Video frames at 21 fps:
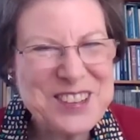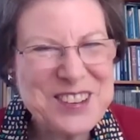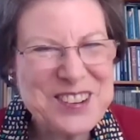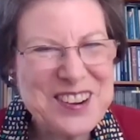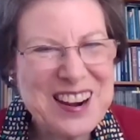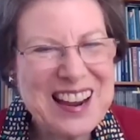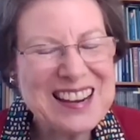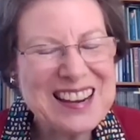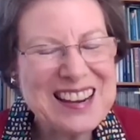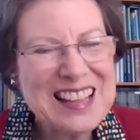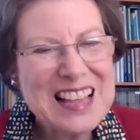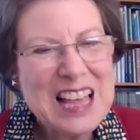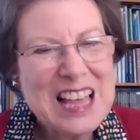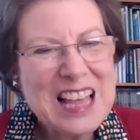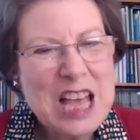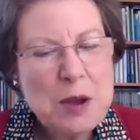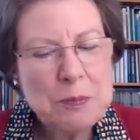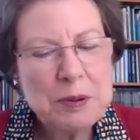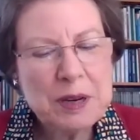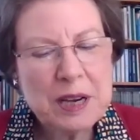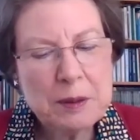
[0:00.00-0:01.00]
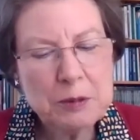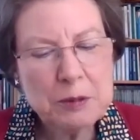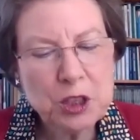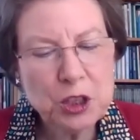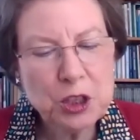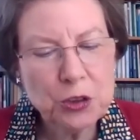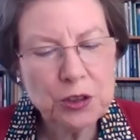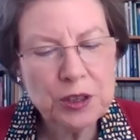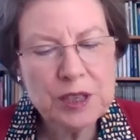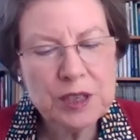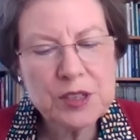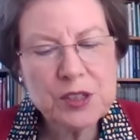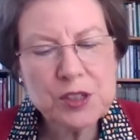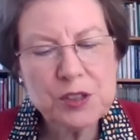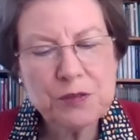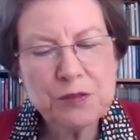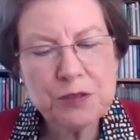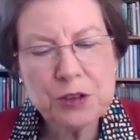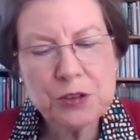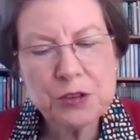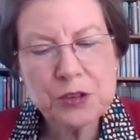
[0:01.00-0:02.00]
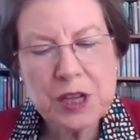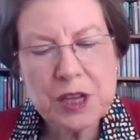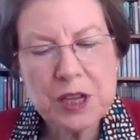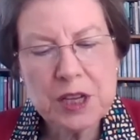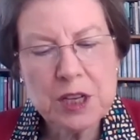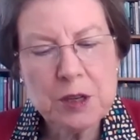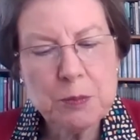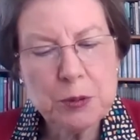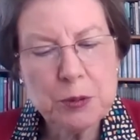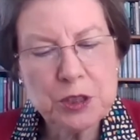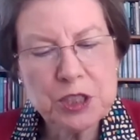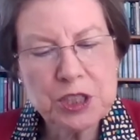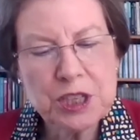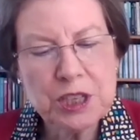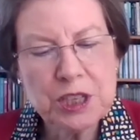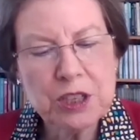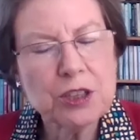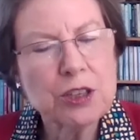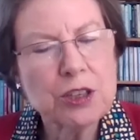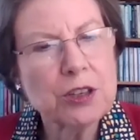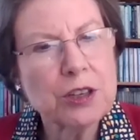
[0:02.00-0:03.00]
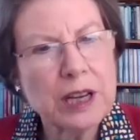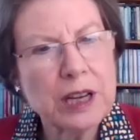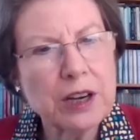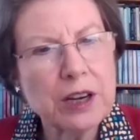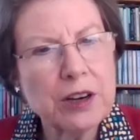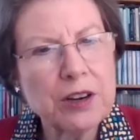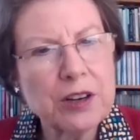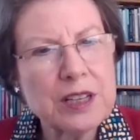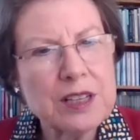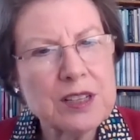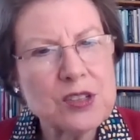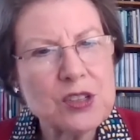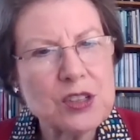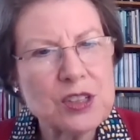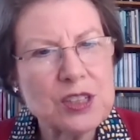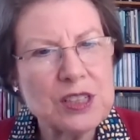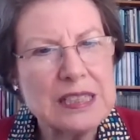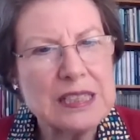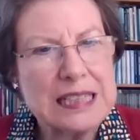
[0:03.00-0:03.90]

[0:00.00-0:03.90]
that's all right. Okay. Yeah. But I'm curious if there's any particular areas